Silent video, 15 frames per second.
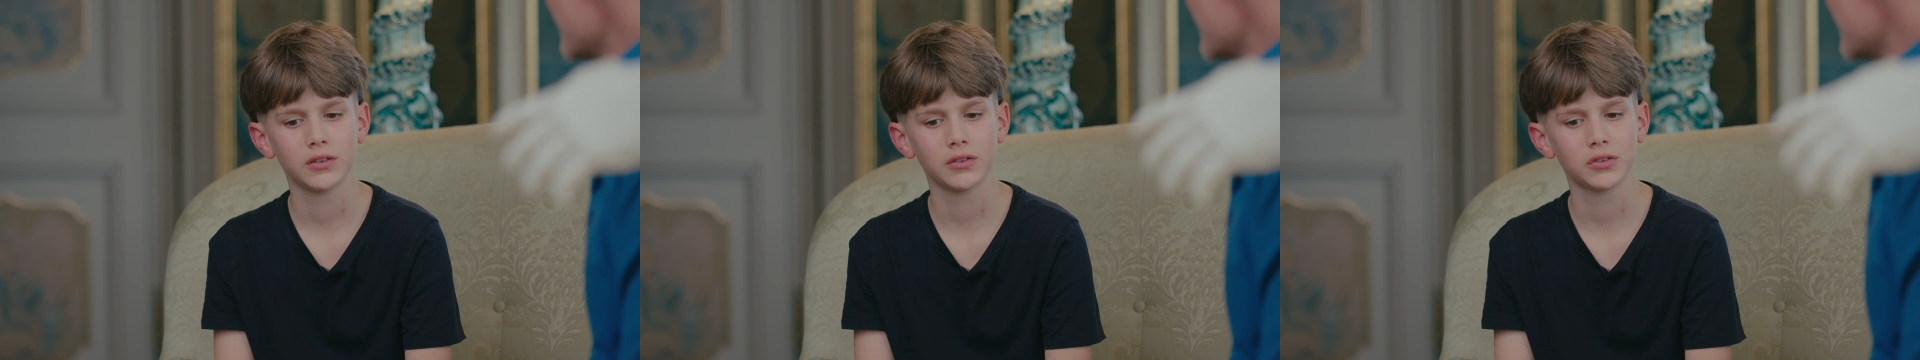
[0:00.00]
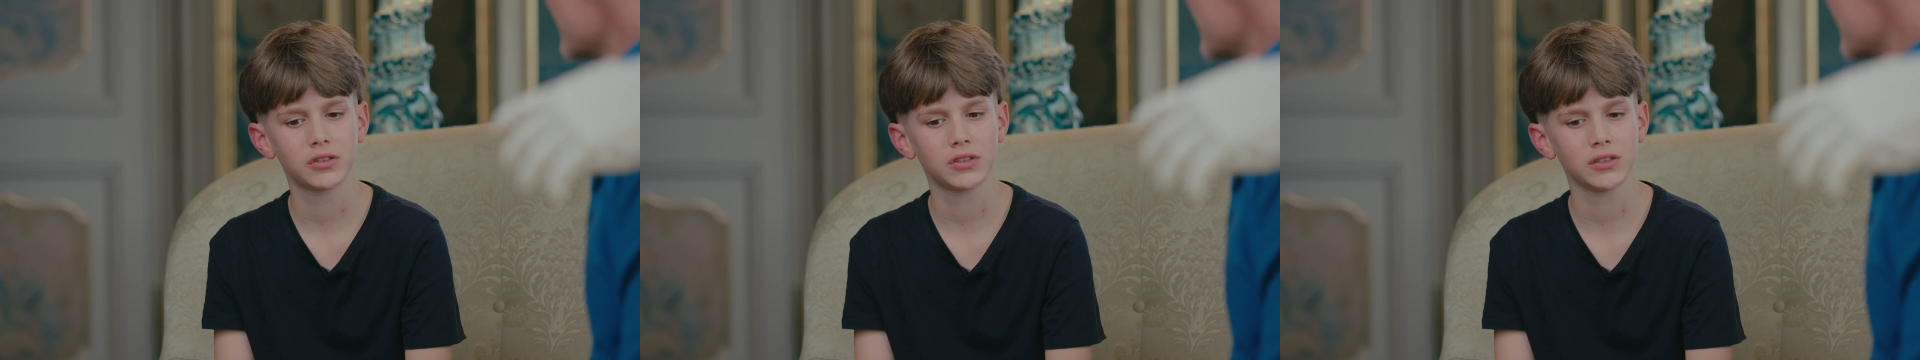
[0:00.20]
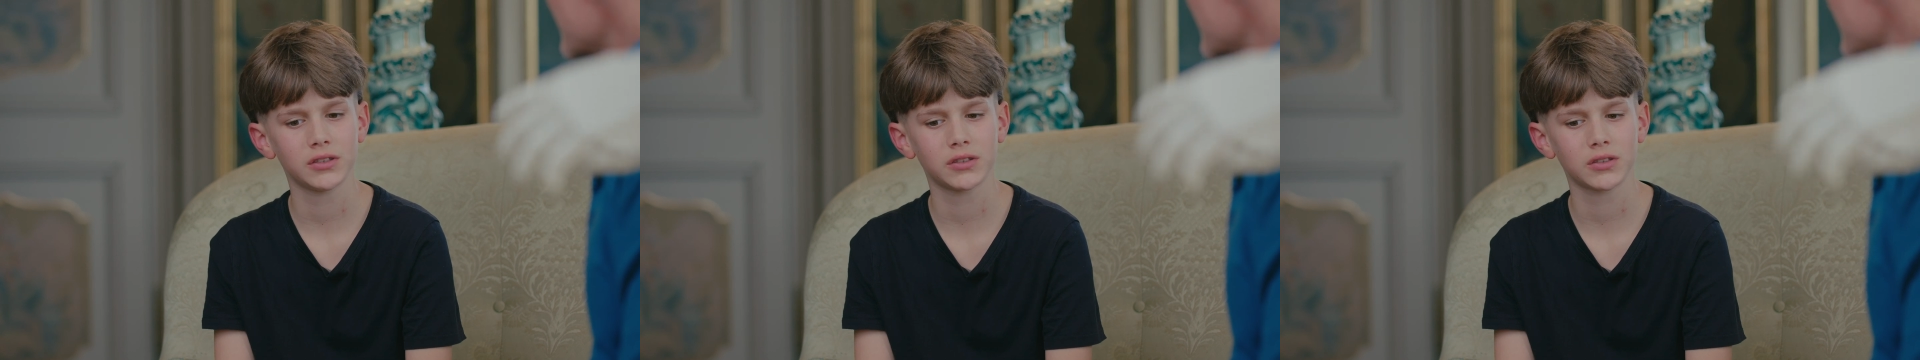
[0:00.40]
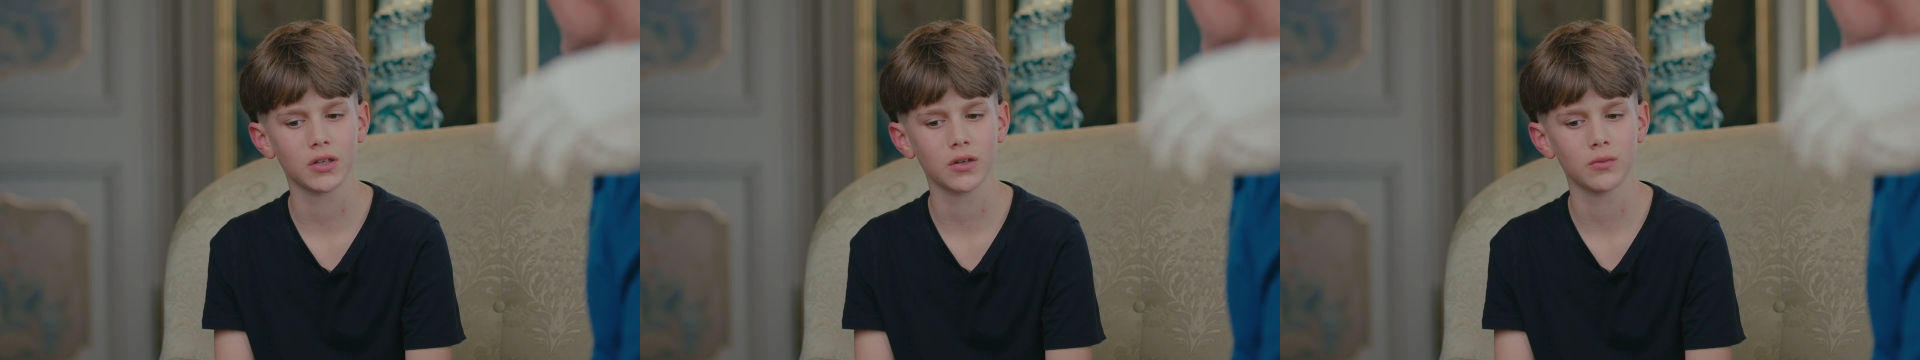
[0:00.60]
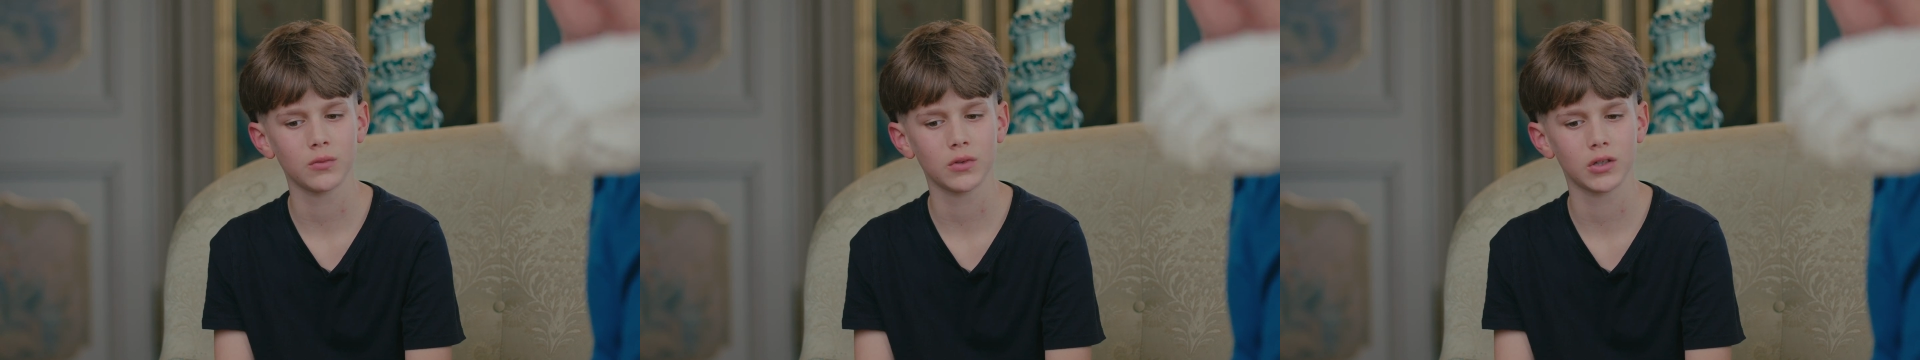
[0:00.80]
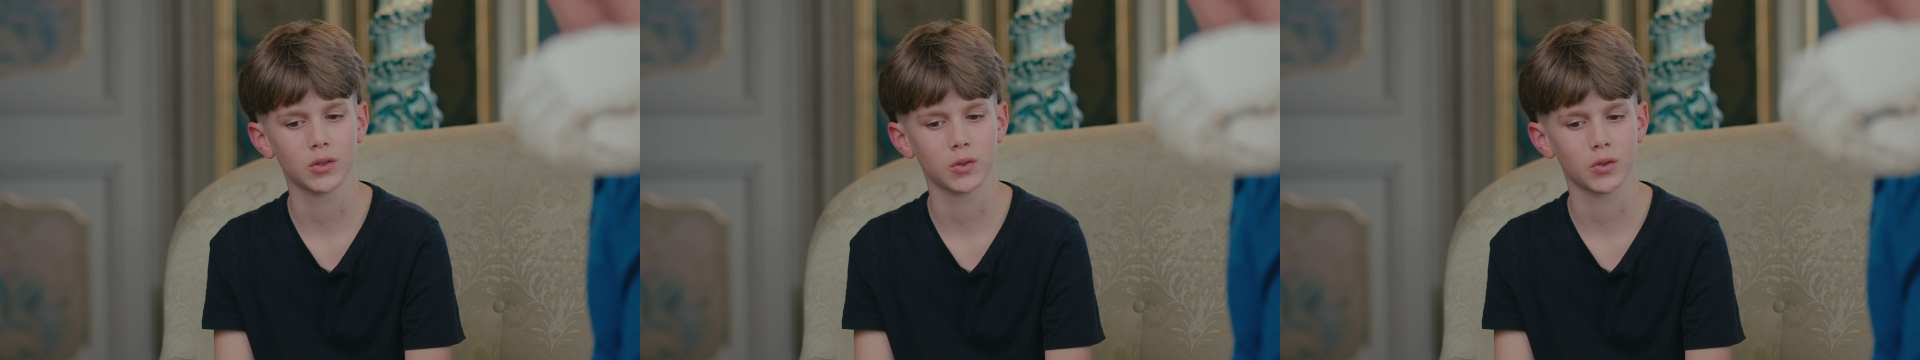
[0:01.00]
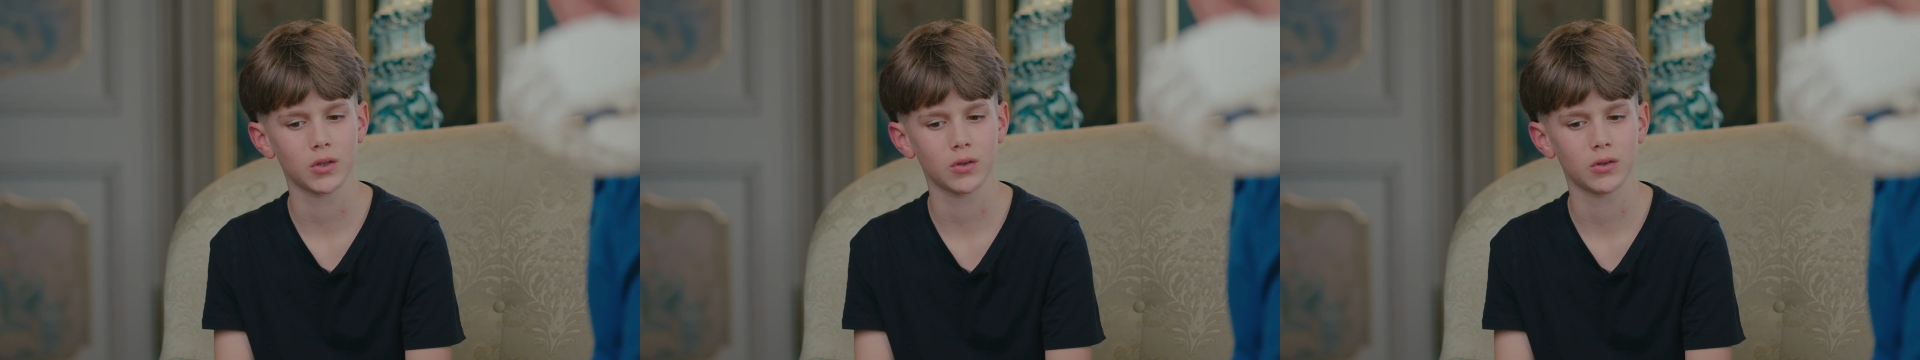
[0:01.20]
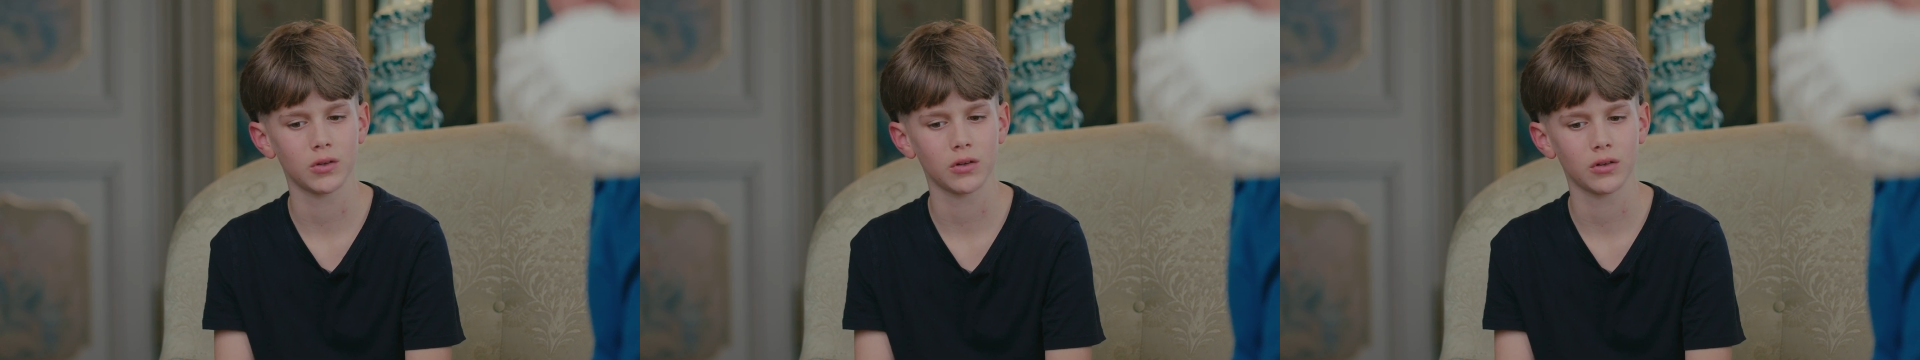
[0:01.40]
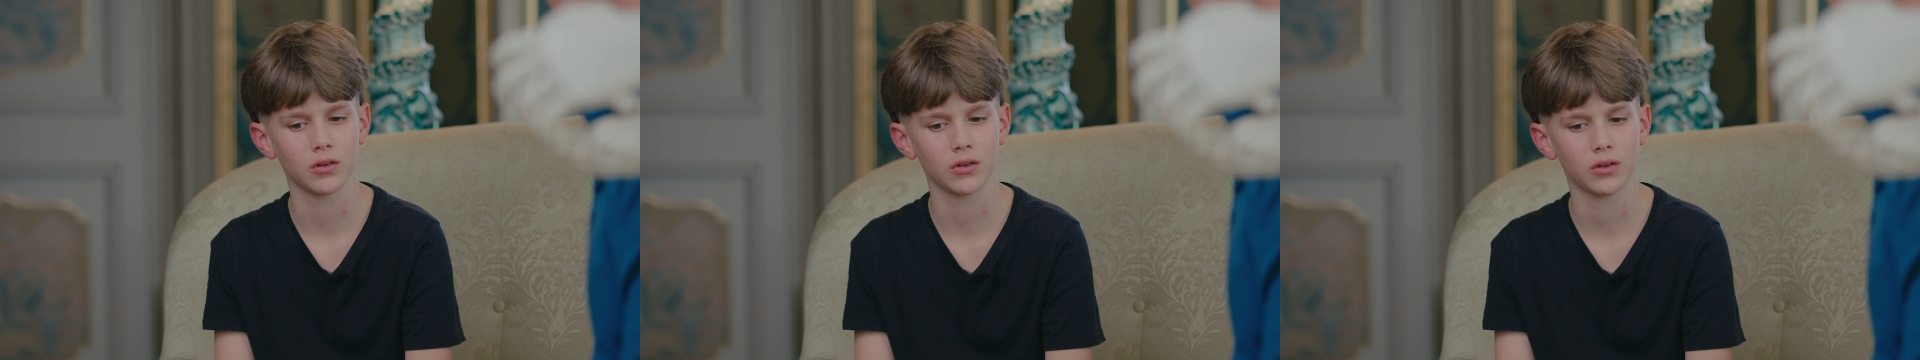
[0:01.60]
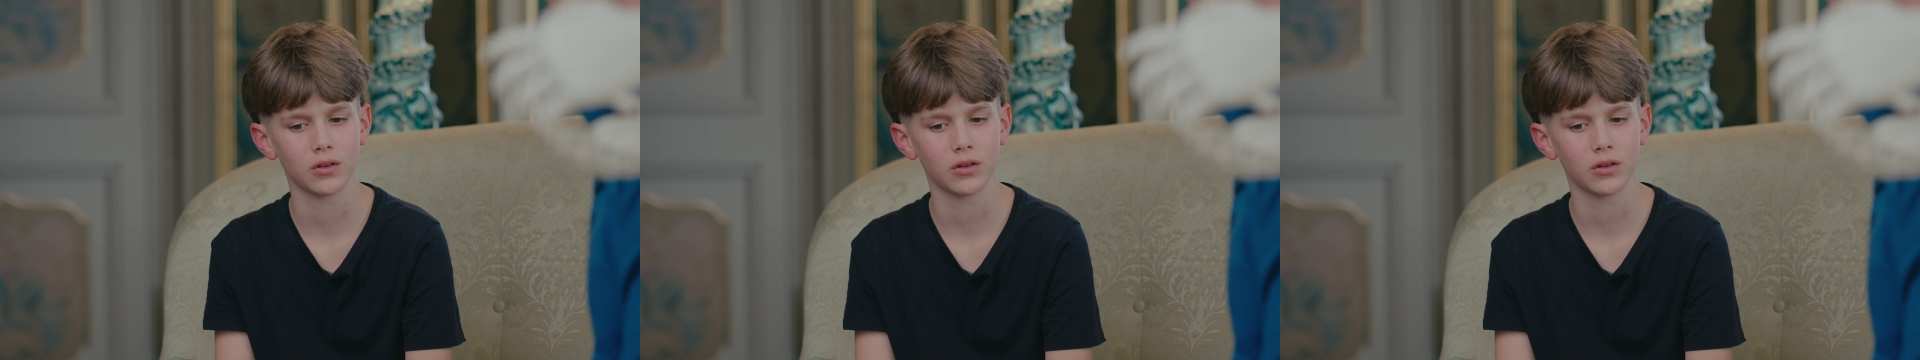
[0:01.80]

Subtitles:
you see someone or...